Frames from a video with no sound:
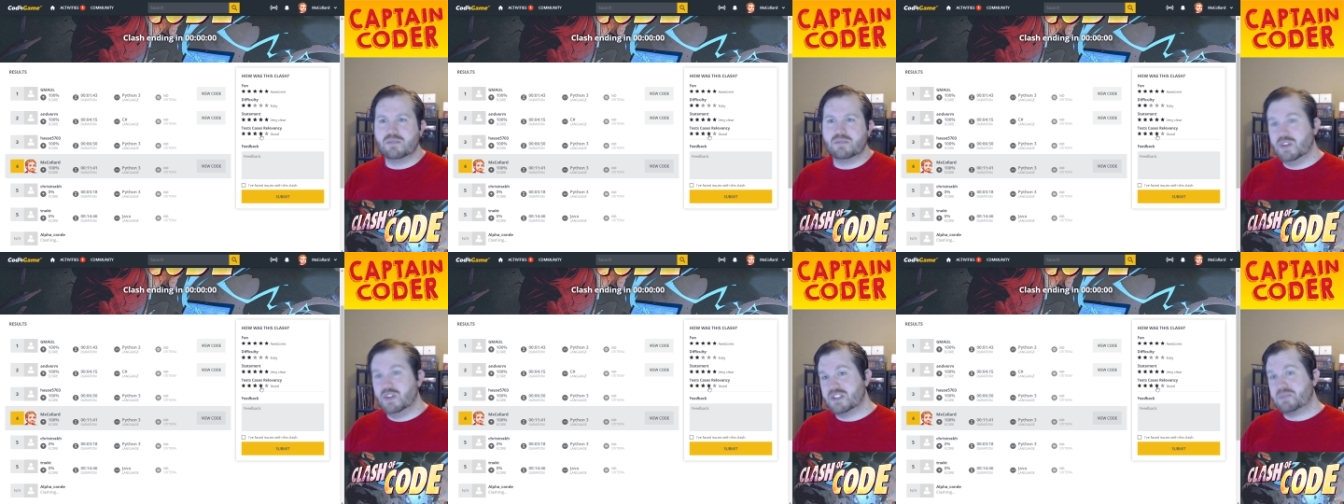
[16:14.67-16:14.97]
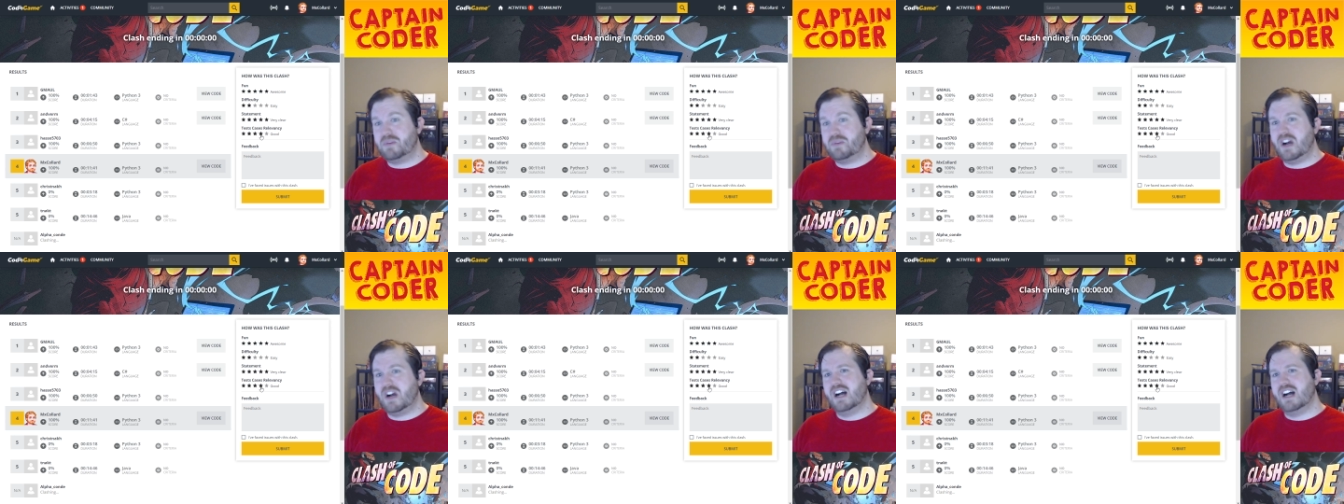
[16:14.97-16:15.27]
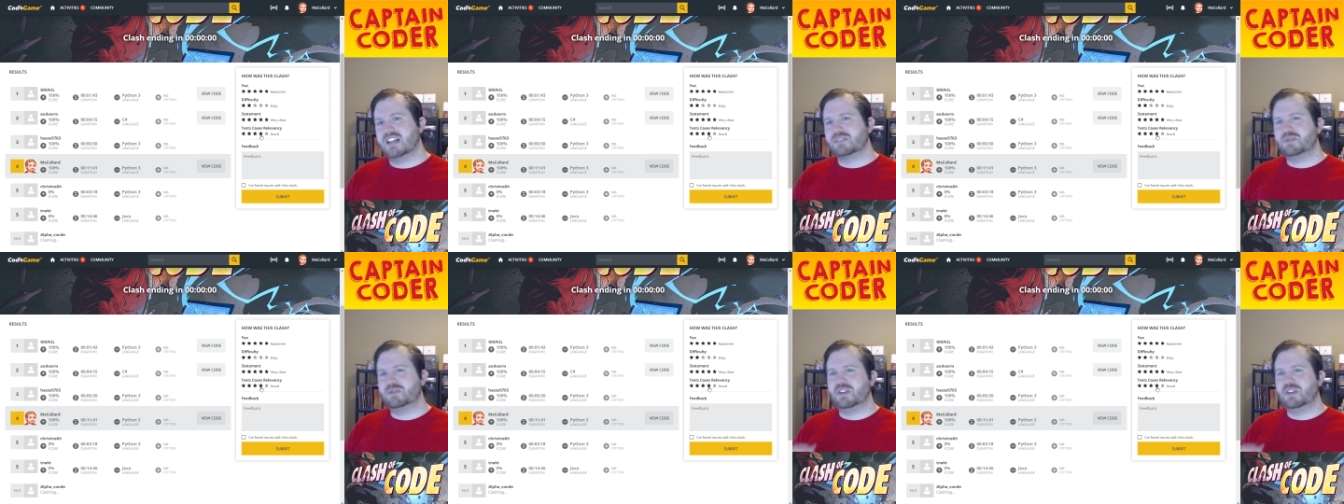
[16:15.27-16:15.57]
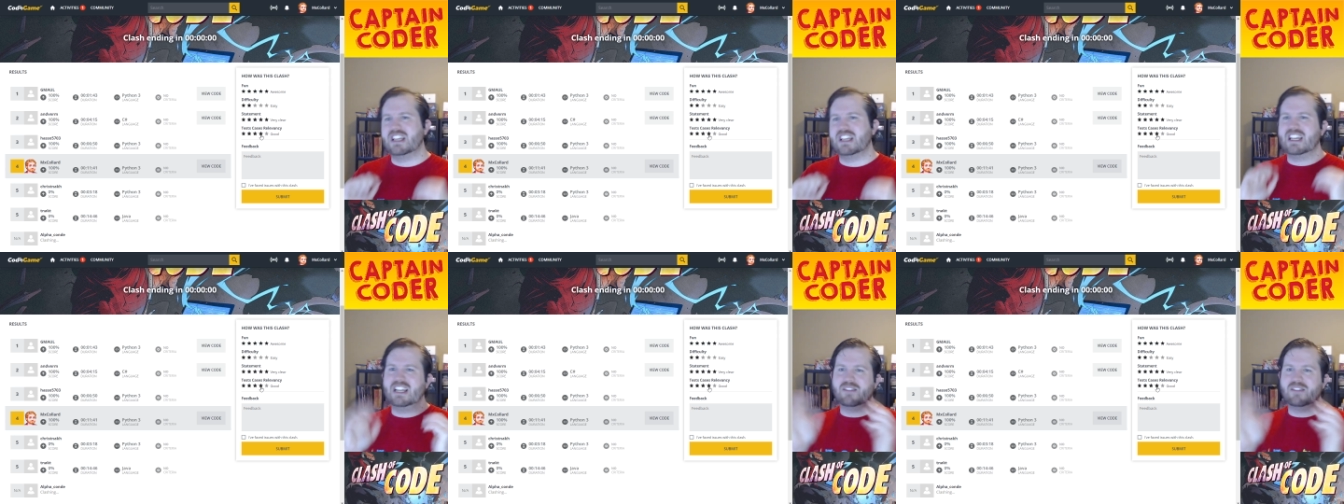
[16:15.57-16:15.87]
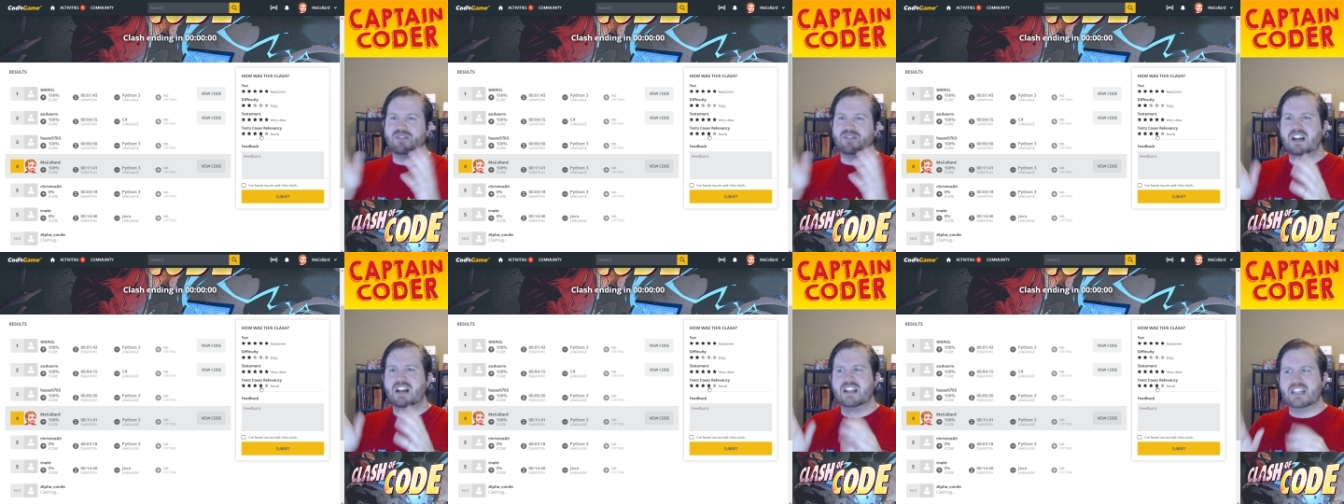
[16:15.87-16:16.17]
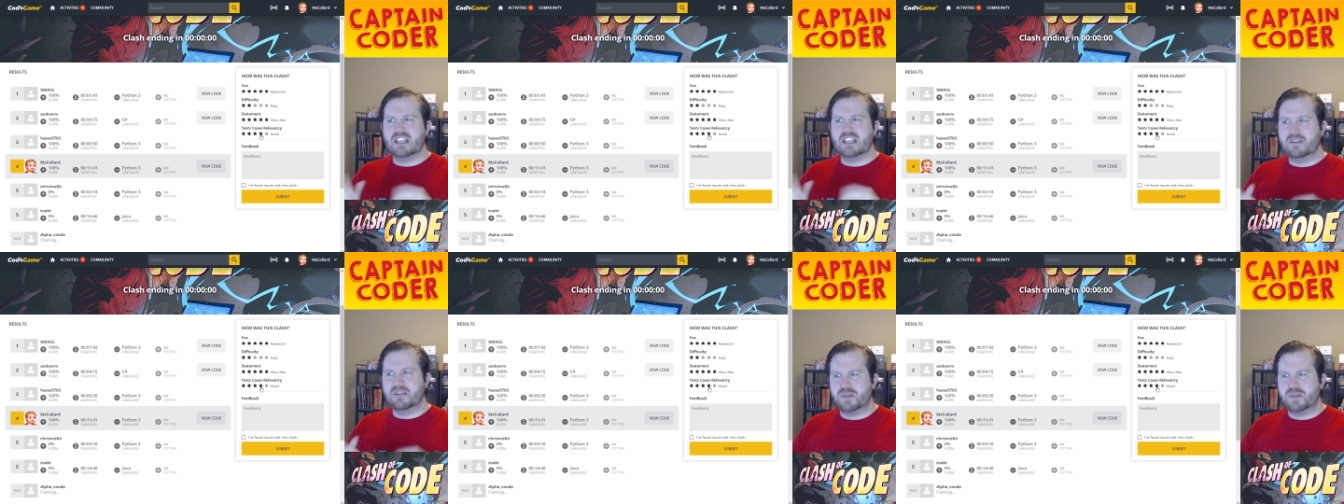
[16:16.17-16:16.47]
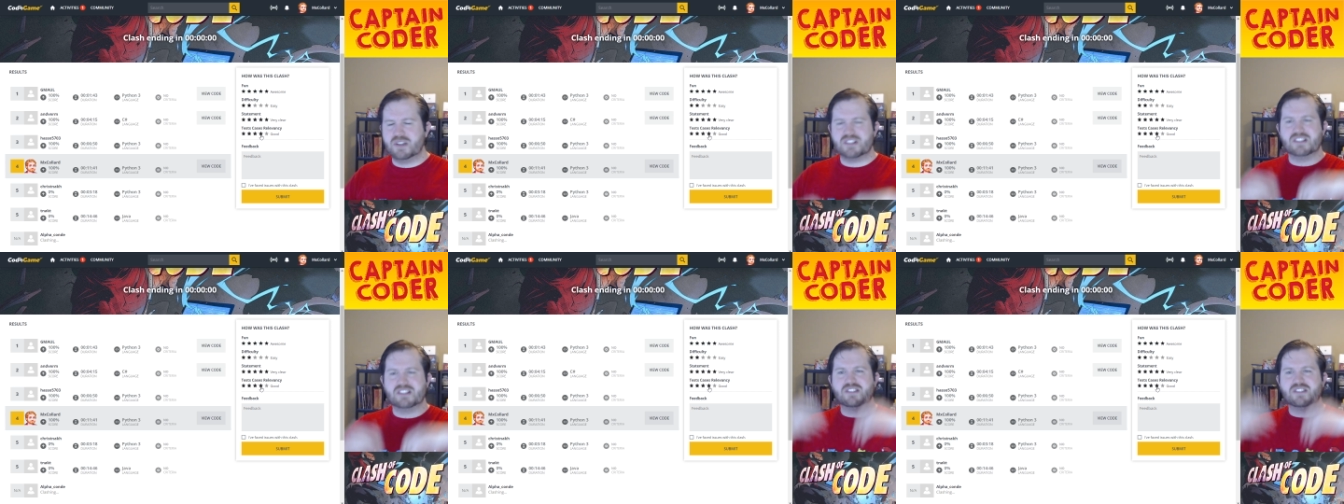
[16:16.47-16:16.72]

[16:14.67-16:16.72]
well, it's possible you get invalid inputs,